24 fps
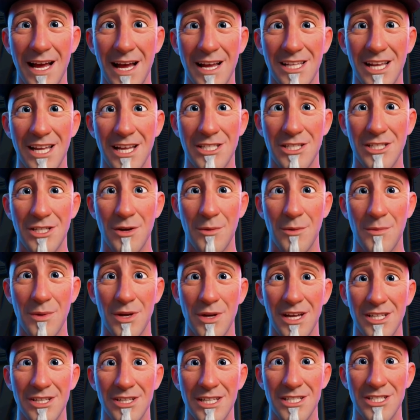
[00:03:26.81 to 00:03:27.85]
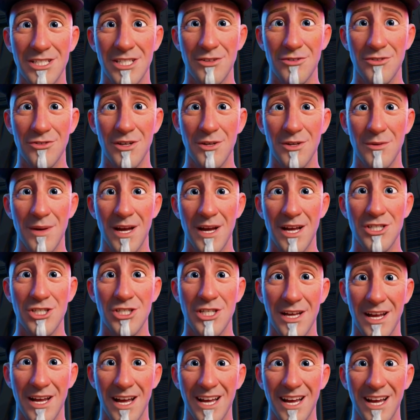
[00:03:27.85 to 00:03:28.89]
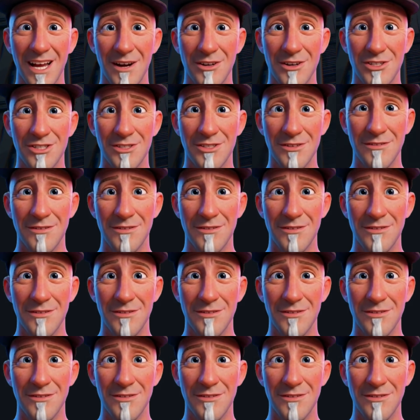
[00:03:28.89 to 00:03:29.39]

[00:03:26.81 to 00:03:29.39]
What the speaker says: and get a completely different mansion layout.